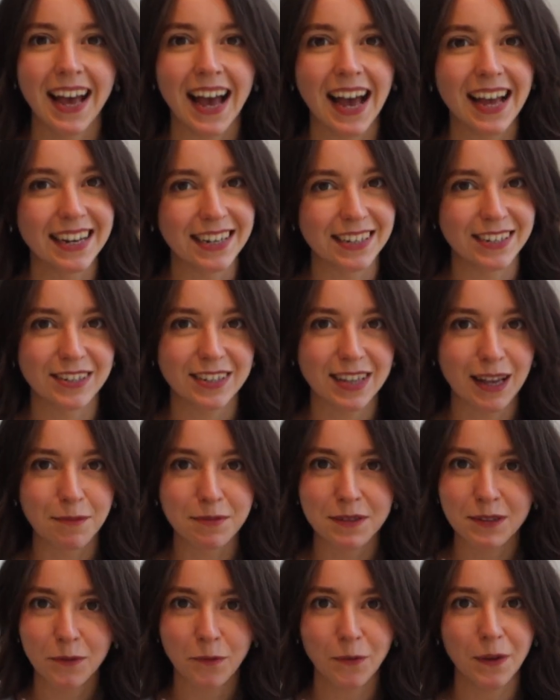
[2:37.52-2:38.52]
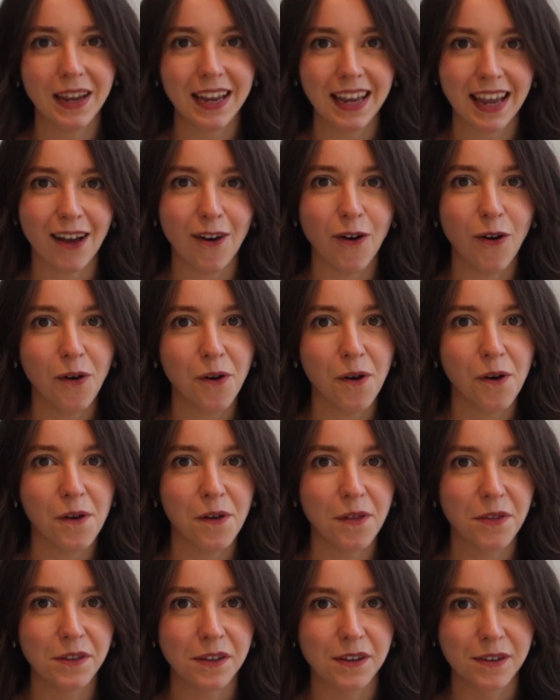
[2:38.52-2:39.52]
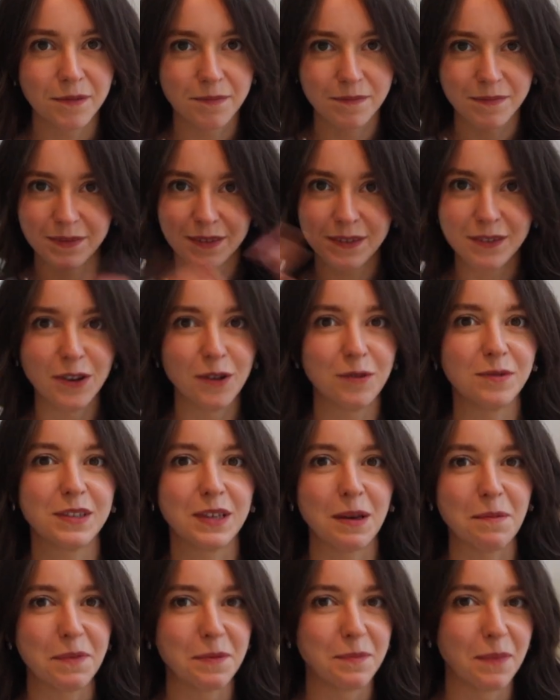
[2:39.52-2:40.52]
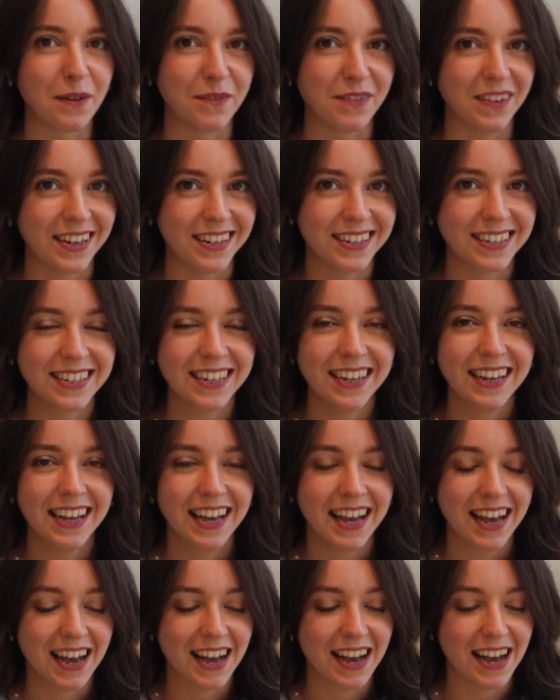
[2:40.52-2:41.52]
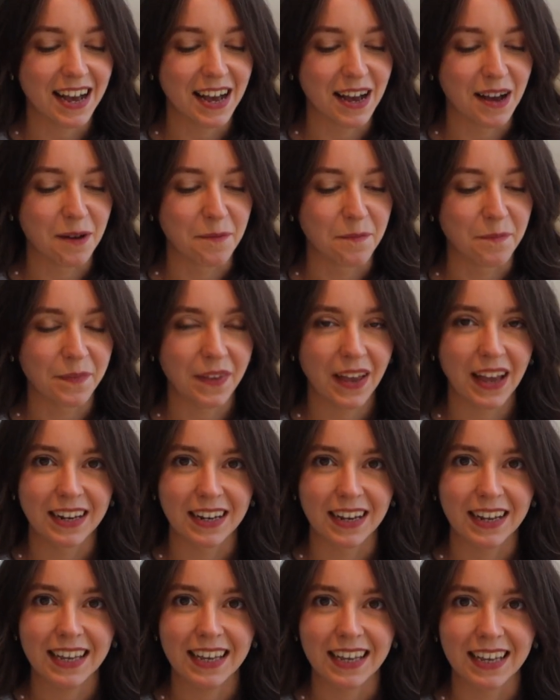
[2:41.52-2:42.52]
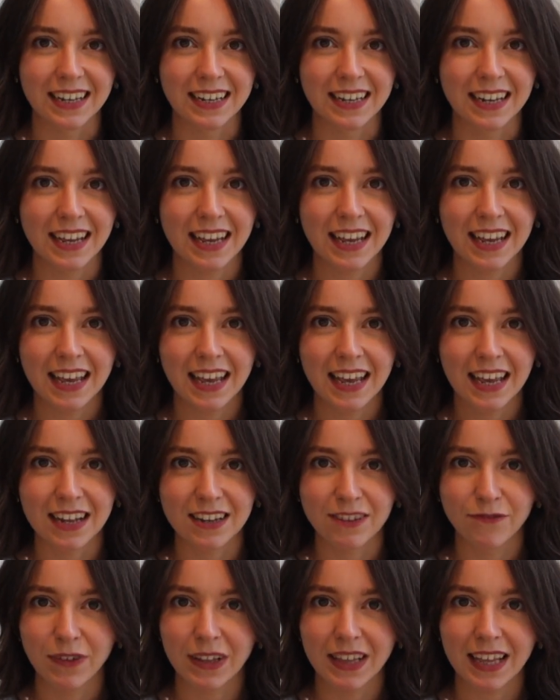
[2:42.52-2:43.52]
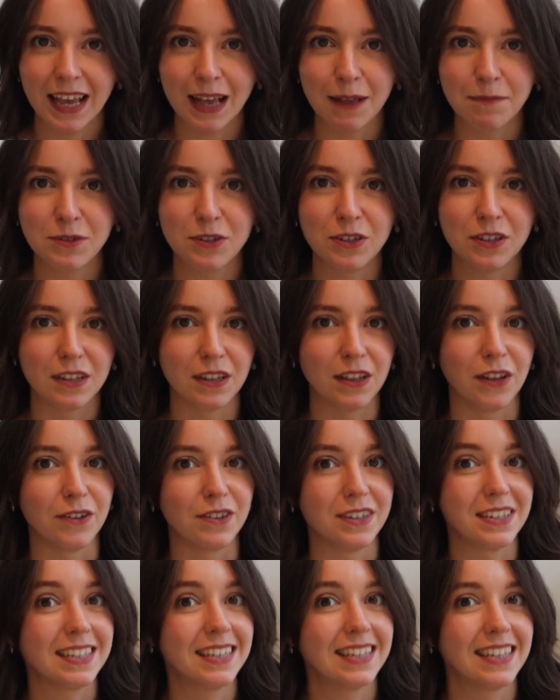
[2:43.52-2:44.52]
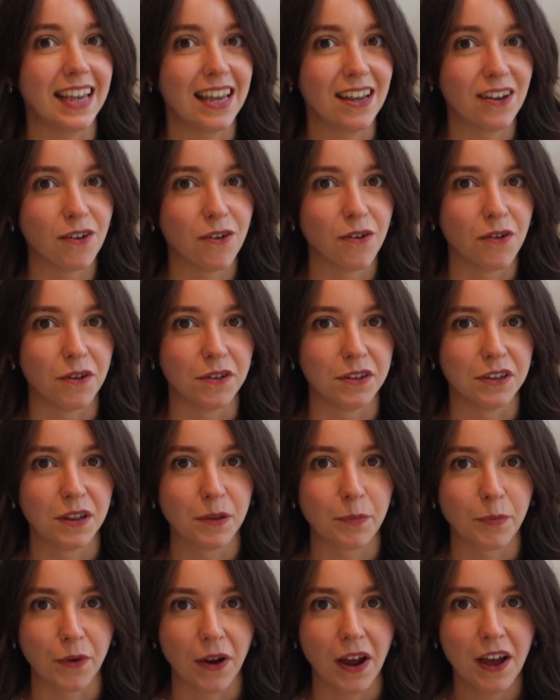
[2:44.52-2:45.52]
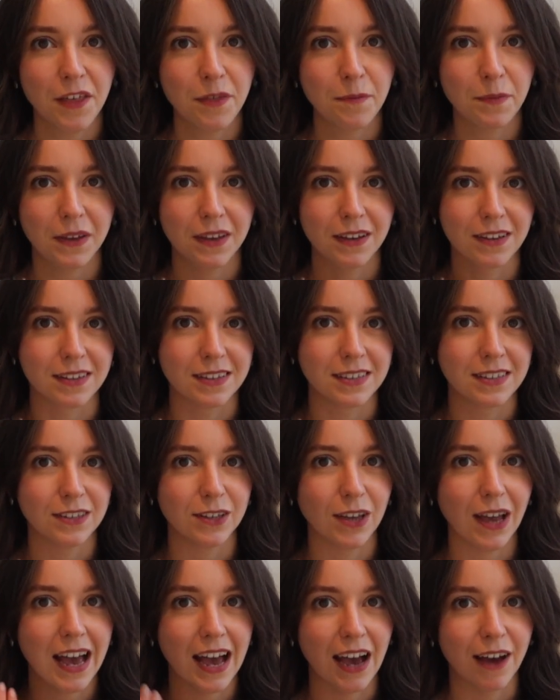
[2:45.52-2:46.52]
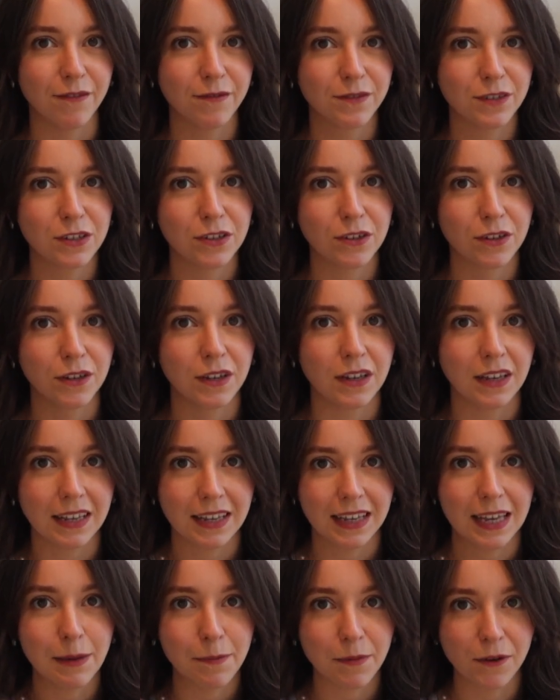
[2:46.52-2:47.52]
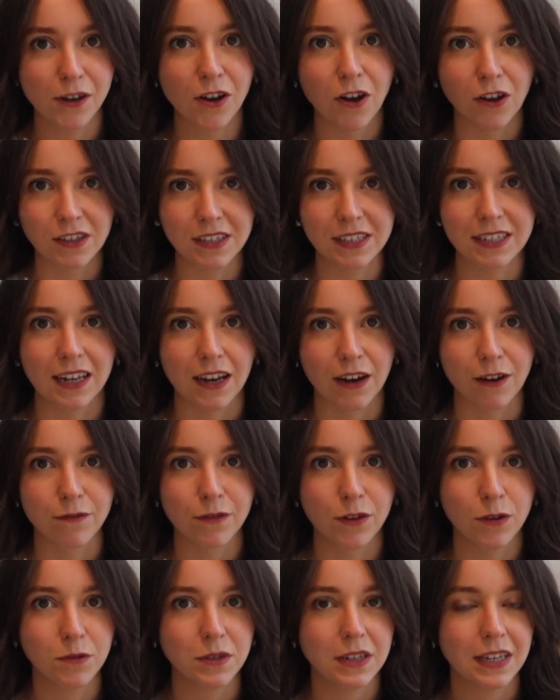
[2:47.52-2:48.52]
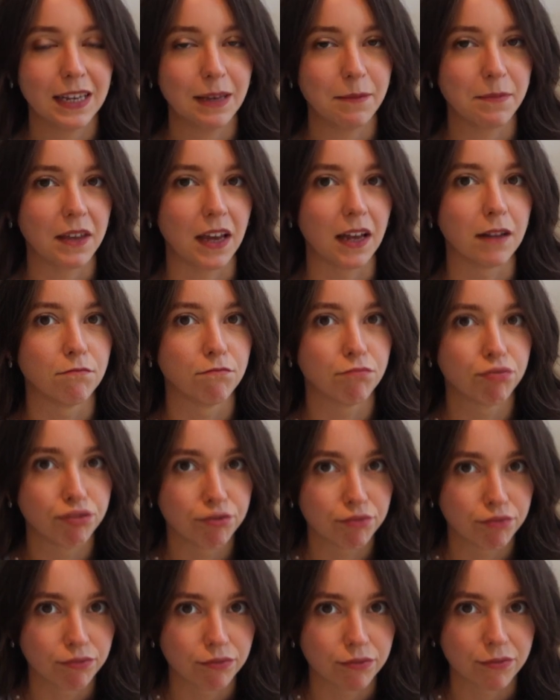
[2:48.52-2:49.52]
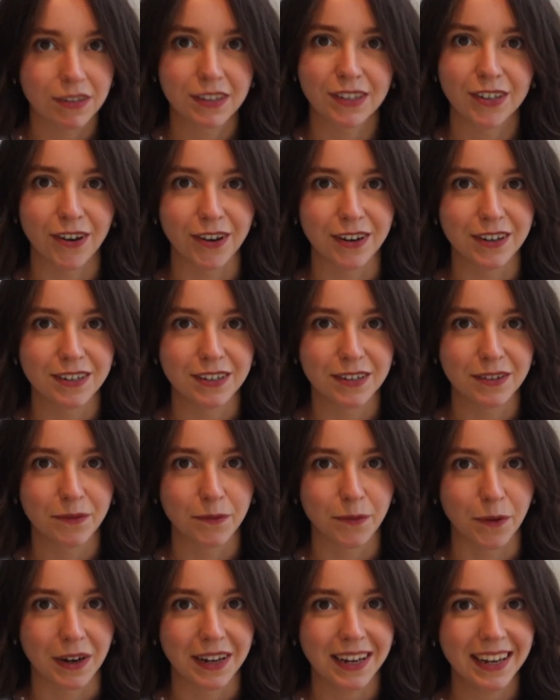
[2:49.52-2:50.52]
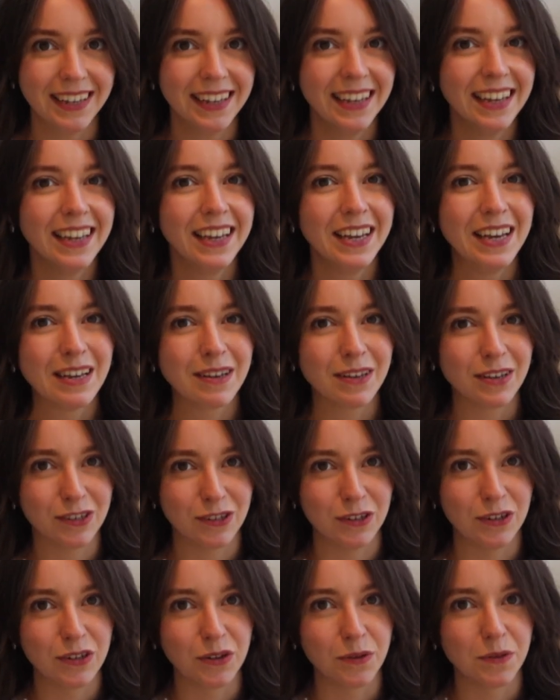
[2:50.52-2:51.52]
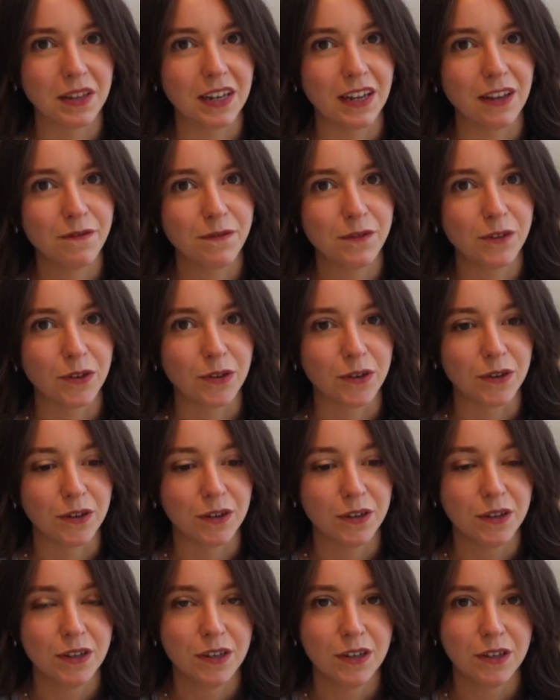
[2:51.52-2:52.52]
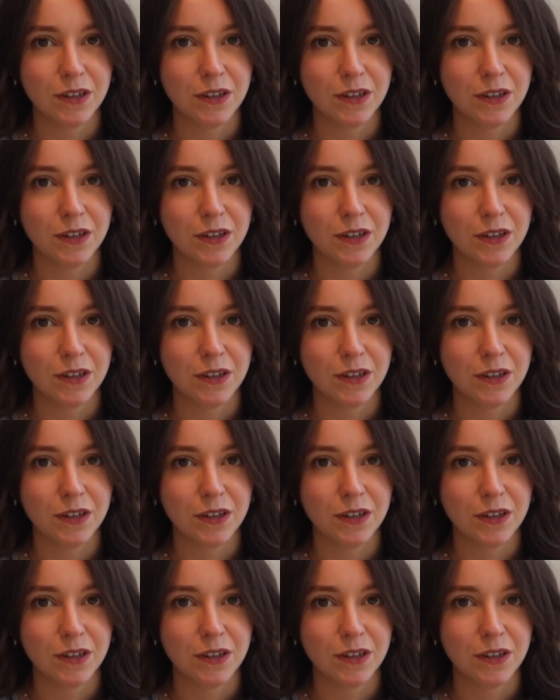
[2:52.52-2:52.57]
and it just helps wake all the notes up in my range. And again, it really helps you to learn to sing on the breath, because you have to keep a constant airflow to keep that sound working, because you know that if you